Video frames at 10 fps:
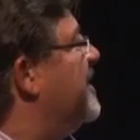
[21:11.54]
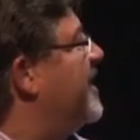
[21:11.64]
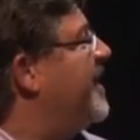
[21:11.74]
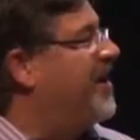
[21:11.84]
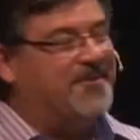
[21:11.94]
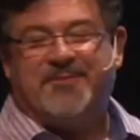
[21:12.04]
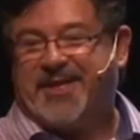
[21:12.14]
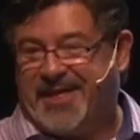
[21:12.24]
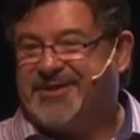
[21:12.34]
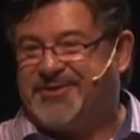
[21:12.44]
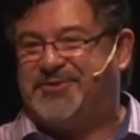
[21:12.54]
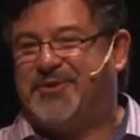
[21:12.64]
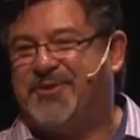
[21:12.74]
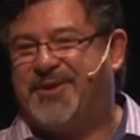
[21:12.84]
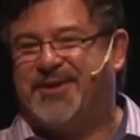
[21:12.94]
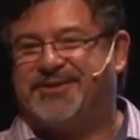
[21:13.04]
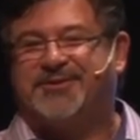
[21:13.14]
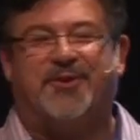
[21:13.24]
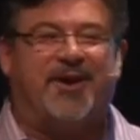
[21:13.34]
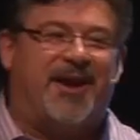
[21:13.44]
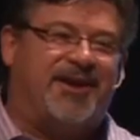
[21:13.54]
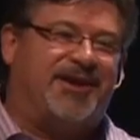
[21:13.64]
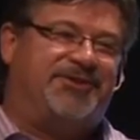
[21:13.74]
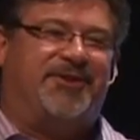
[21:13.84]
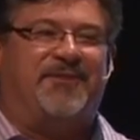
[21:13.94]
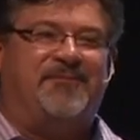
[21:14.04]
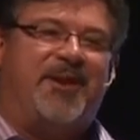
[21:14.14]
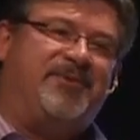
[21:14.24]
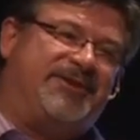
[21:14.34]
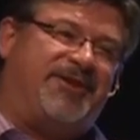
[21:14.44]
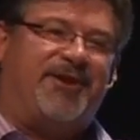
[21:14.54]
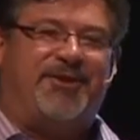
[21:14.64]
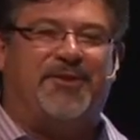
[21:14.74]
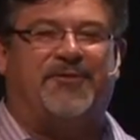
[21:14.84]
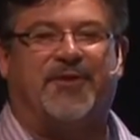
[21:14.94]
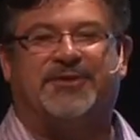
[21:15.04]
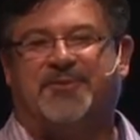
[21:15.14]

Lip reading: And that's the truth of the story. I should have maybe stuck to the first